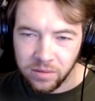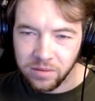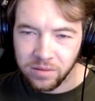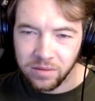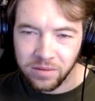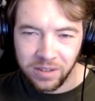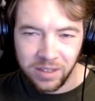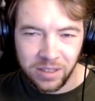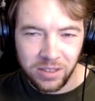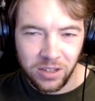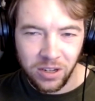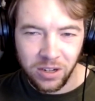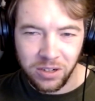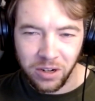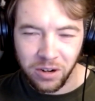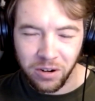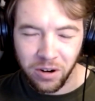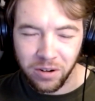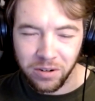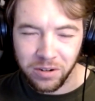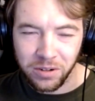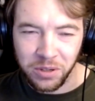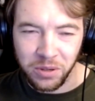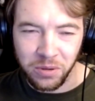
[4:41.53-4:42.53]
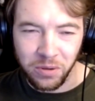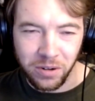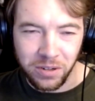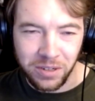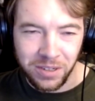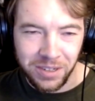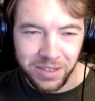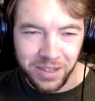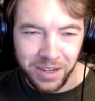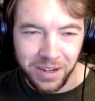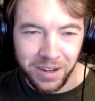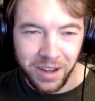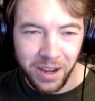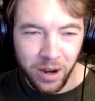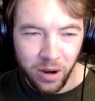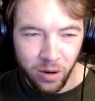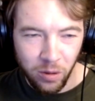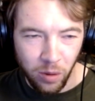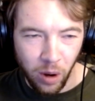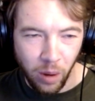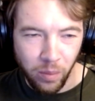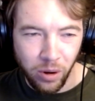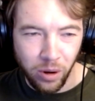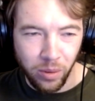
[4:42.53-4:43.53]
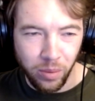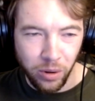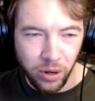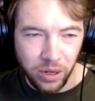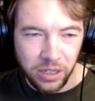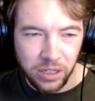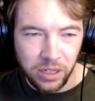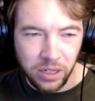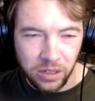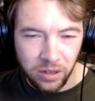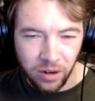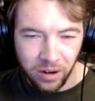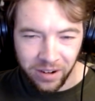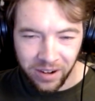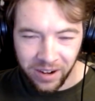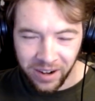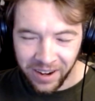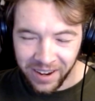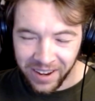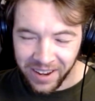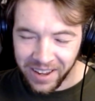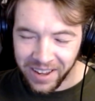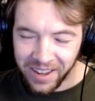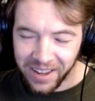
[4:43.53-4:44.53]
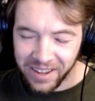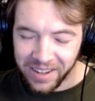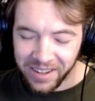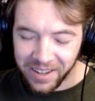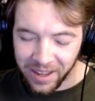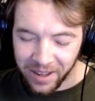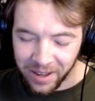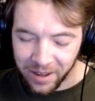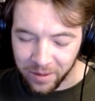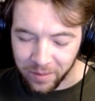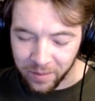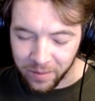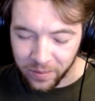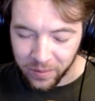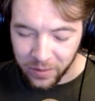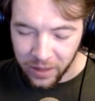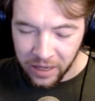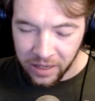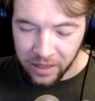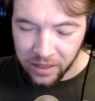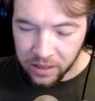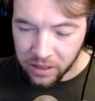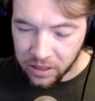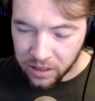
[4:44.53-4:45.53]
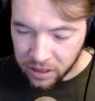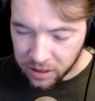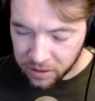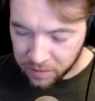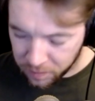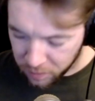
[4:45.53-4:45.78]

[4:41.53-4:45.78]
That's such a hard two words to say. Rubber bridge guitar is